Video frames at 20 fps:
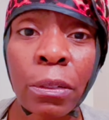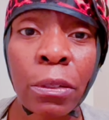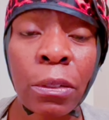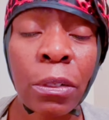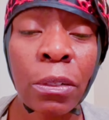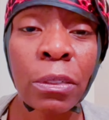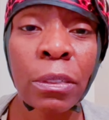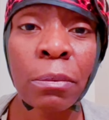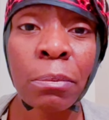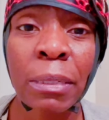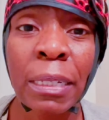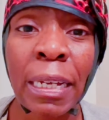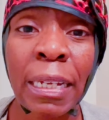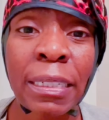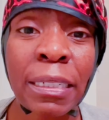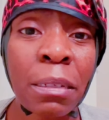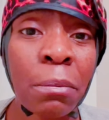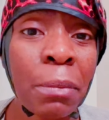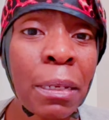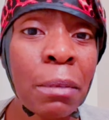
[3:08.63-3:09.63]
You know,
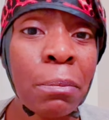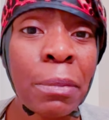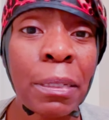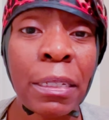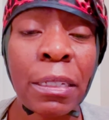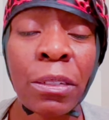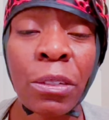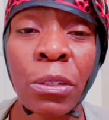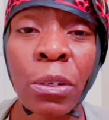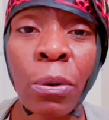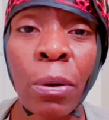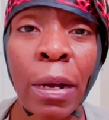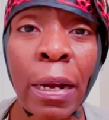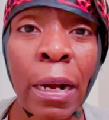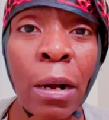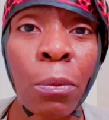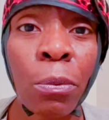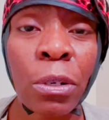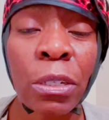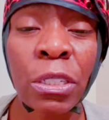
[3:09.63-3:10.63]
sometimes it may be, you know,
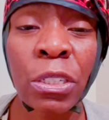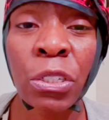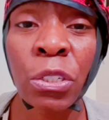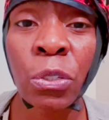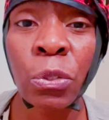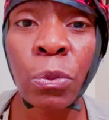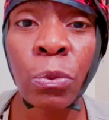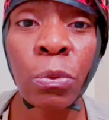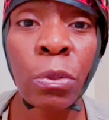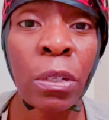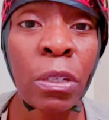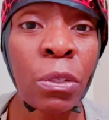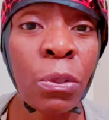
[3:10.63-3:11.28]
hour two.